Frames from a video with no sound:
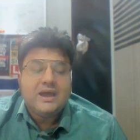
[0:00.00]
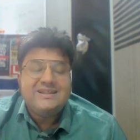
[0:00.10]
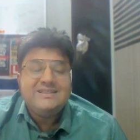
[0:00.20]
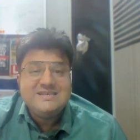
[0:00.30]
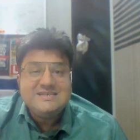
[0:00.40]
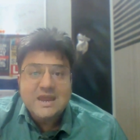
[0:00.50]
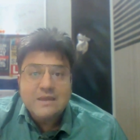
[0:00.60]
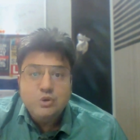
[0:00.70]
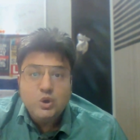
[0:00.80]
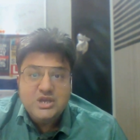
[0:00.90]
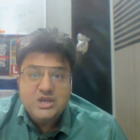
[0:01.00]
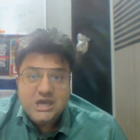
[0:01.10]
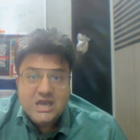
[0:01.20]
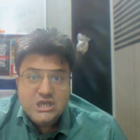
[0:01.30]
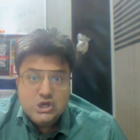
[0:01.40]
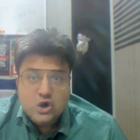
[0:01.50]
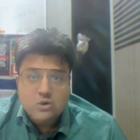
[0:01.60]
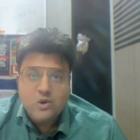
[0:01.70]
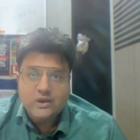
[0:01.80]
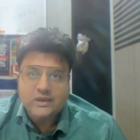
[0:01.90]
at this time you can change
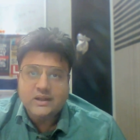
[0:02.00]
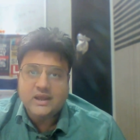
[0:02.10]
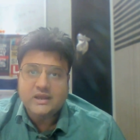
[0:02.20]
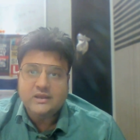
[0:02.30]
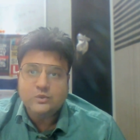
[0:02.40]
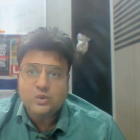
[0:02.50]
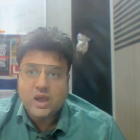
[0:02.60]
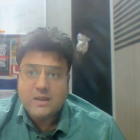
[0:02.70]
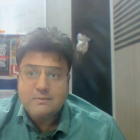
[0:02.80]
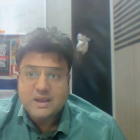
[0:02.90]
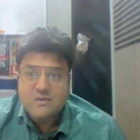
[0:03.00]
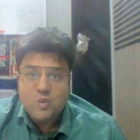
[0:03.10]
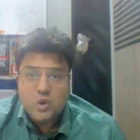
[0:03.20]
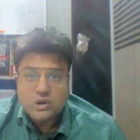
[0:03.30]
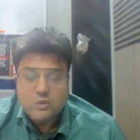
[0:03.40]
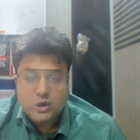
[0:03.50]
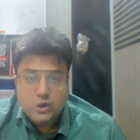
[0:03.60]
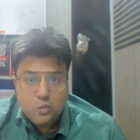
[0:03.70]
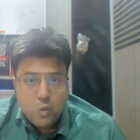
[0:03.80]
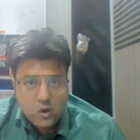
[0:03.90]
your body right you can become whatever
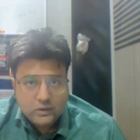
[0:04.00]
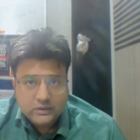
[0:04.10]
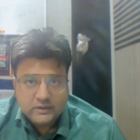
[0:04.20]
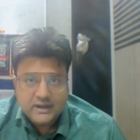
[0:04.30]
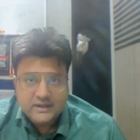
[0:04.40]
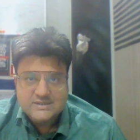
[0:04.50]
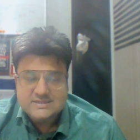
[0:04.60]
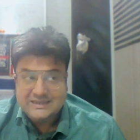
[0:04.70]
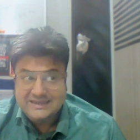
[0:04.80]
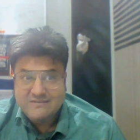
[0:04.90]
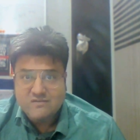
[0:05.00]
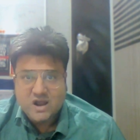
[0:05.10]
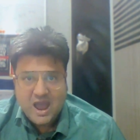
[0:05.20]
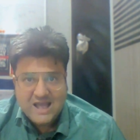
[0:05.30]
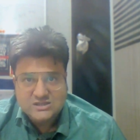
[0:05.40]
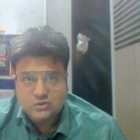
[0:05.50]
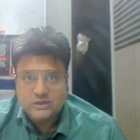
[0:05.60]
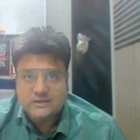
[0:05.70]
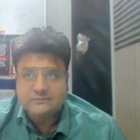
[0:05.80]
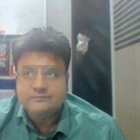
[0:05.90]
you want right it's in your hands
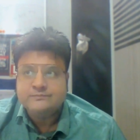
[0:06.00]
only